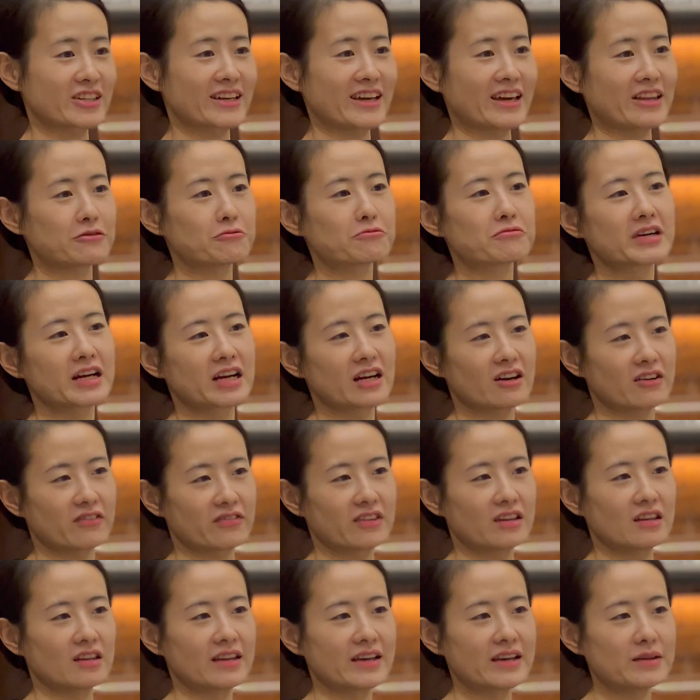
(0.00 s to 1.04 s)
get rid of
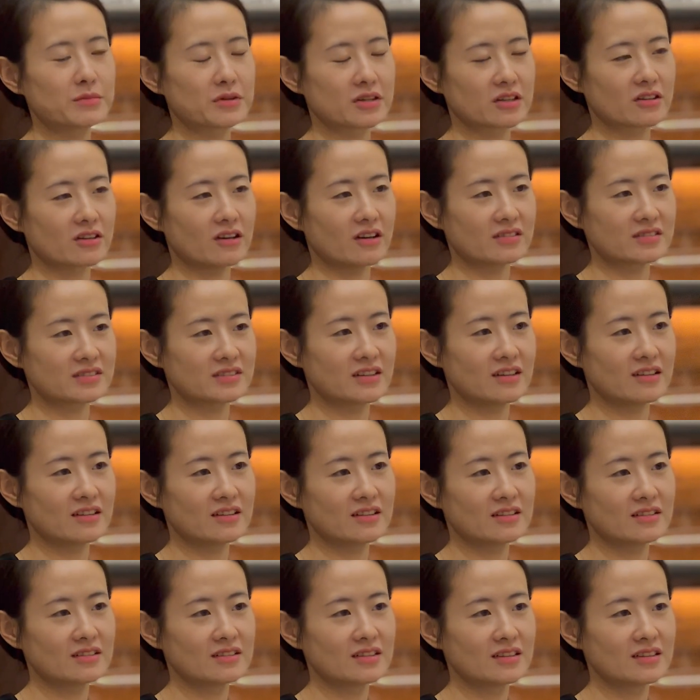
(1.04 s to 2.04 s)
the labor cost there.